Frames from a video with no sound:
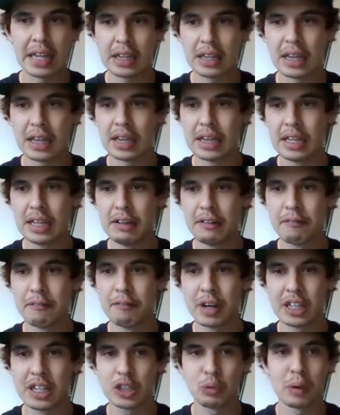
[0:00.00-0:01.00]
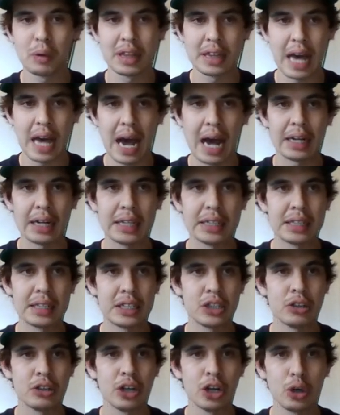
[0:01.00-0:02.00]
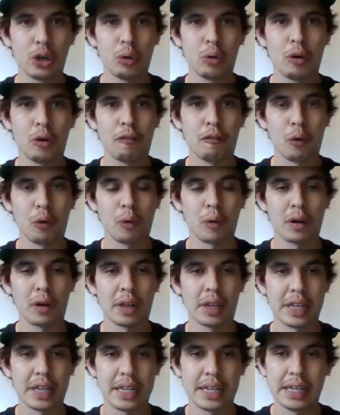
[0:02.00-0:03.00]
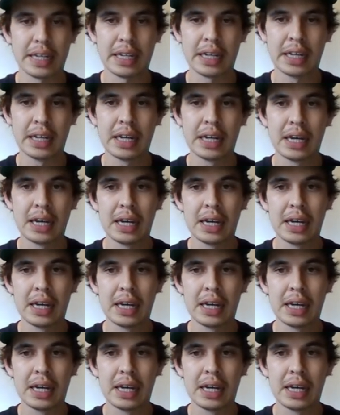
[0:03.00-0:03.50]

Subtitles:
think the fix with that is to go for the